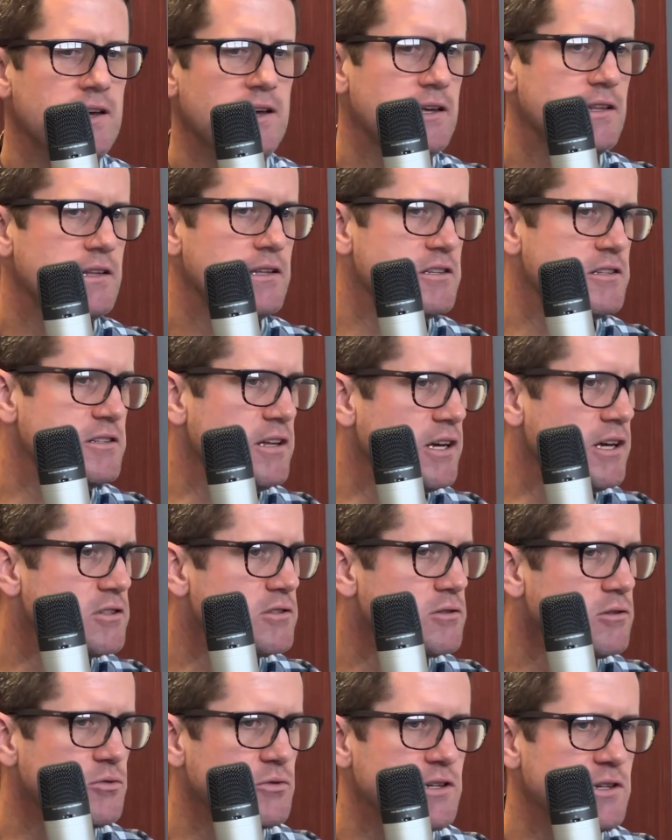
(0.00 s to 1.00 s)
its
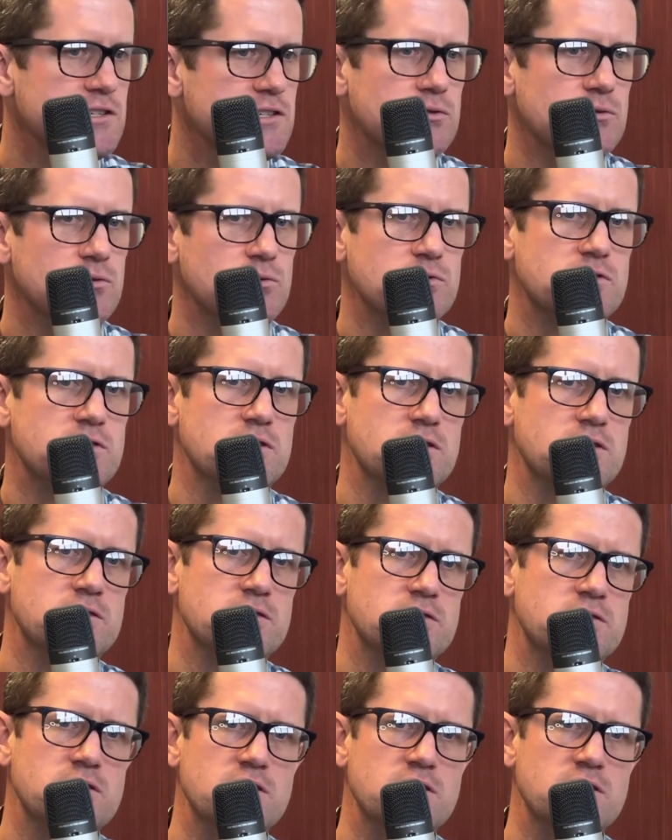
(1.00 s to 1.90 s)
natural resources,